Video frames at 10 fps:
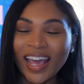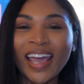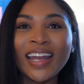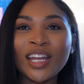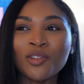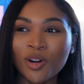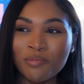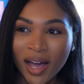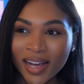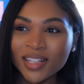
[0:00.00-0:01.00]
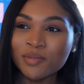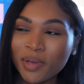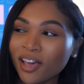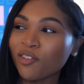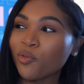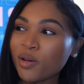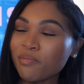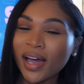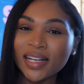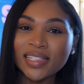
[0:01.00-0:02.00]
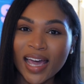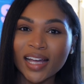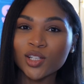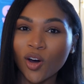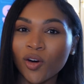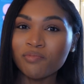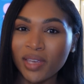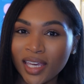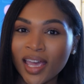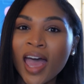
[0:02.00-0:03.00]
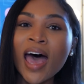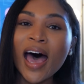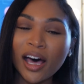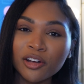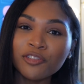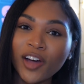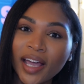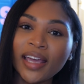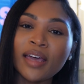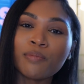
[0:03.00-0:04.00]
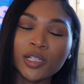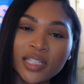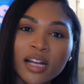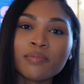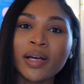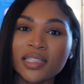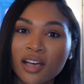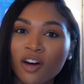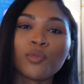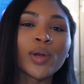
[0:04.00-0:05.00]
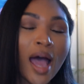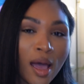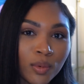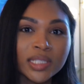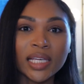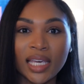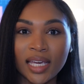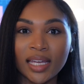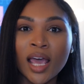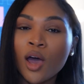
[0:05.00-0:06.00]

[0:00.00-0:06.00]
and it reminds me of when my dad taught me how to fight and protect myself when I was a kid,